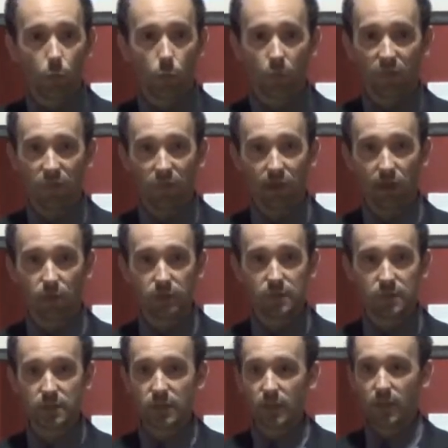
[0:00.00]

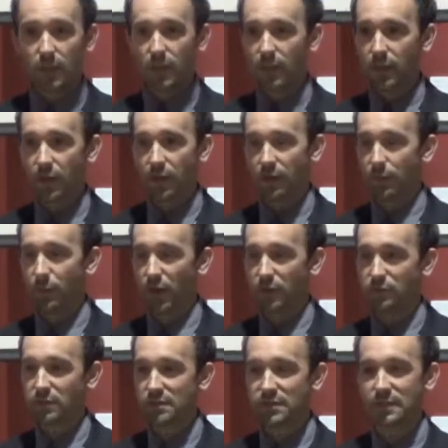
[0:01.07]
without the
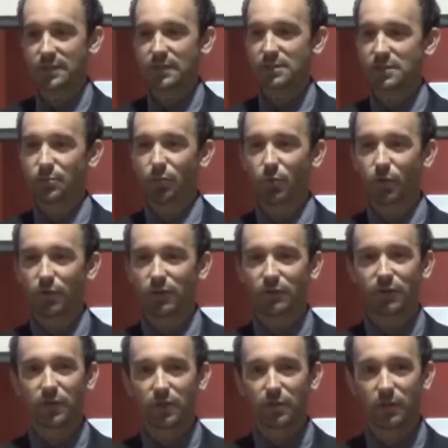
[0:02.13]
buttressing and support of
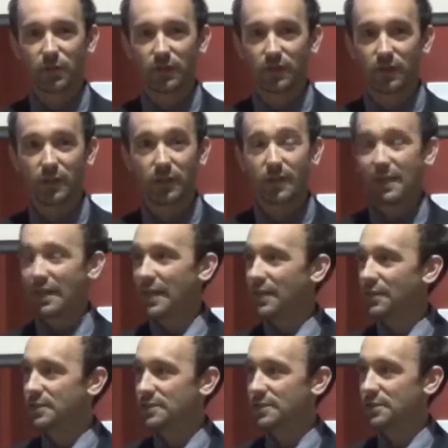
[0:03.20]
the community. And
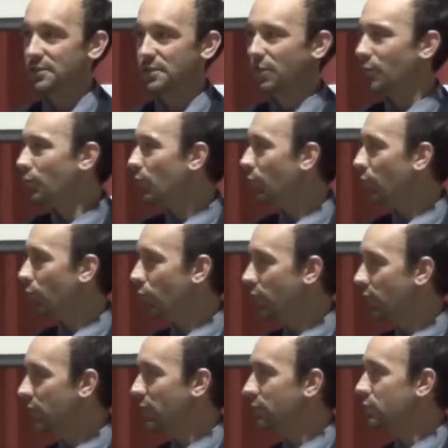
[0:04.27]
this is a
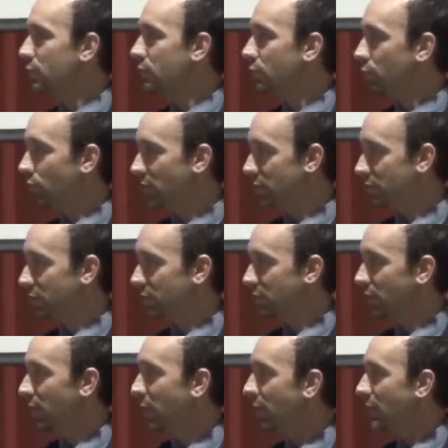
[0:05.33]
real
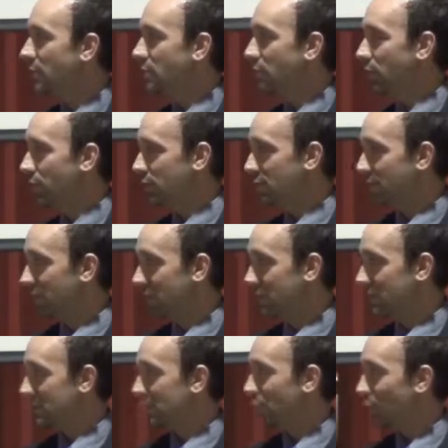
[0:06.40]
treasure to those of
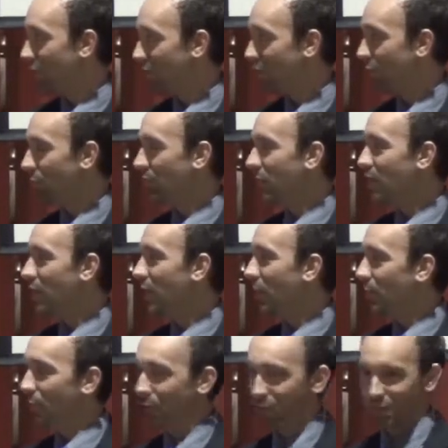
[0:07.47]
us with
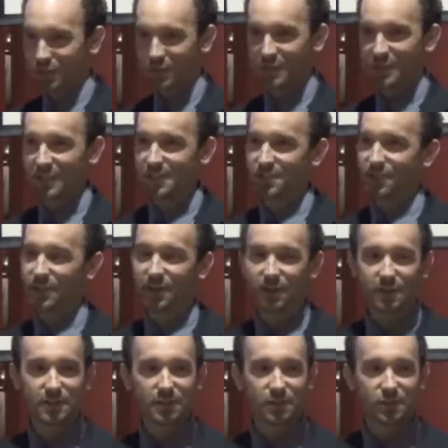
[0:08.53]
Polish and Eastern
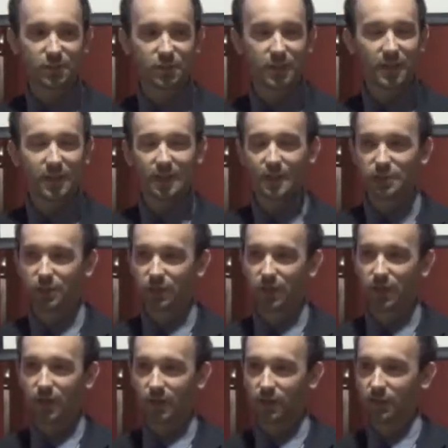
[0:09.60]
heritage in
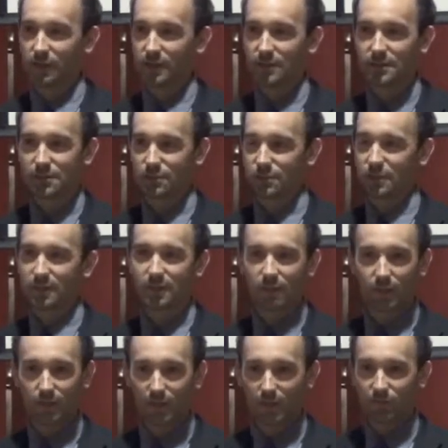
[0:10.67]
Chicago. And it's a
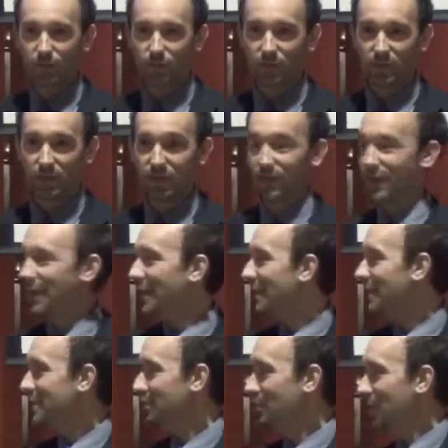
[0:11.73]
delight for me
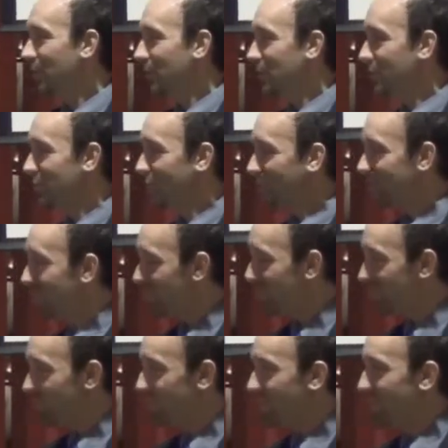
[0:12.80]
to be able to
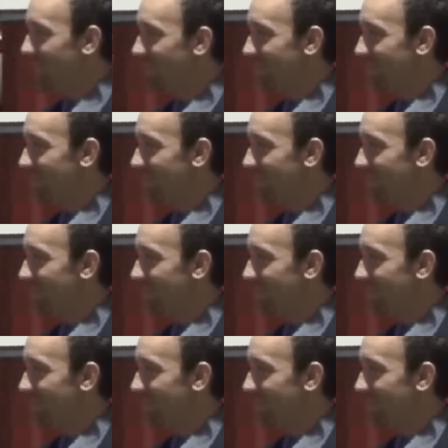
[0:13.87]
contribute in my